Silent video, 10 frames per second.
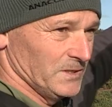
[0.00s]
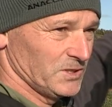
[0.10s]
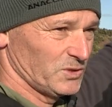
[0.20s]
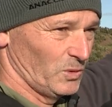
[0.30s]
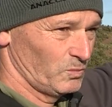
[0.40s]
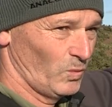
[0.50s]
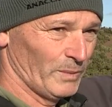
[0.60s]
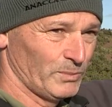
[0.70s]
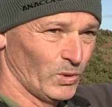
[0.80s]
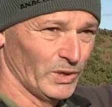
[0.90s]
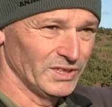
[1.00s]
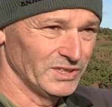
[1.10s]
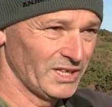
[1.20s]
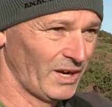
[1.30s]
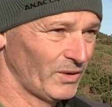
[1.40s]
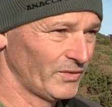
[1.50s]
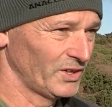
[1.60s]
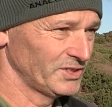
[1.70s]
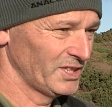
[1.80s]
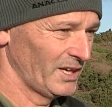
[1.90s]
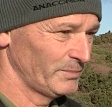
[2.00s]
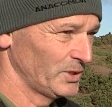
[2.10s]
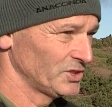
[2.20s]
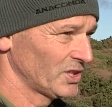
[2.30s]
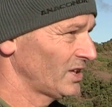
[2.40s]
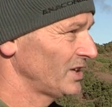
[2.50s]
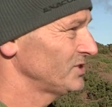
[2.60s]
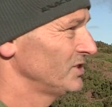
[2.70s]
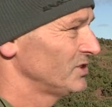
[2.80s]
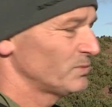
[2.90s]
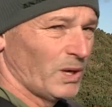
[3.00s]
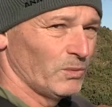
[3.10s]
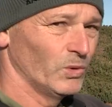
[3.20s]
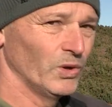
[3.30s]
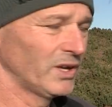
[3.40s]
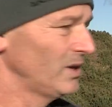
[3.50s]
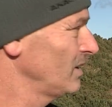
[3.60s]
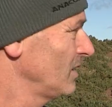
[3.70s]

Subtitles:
just at 1 point is how I've got it set up, because a cluster just won't work